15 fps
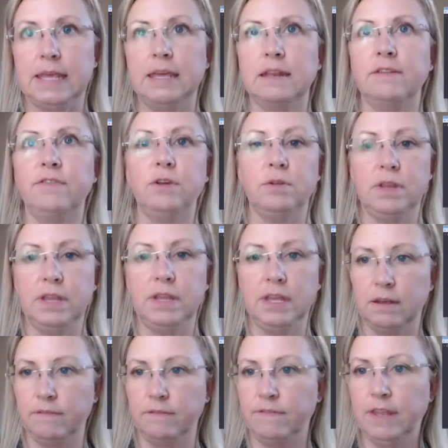And if you need
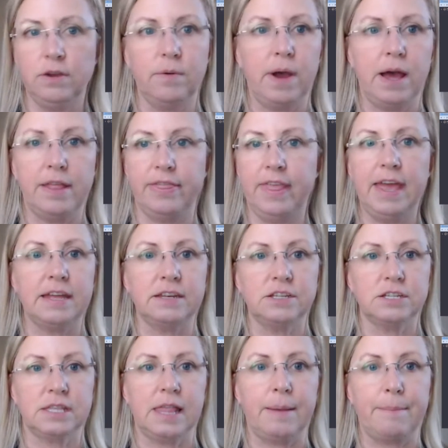a video on that,
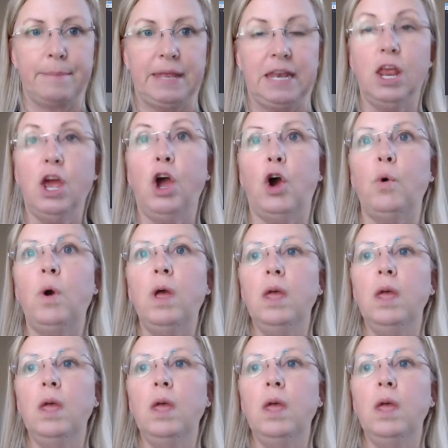just let me know.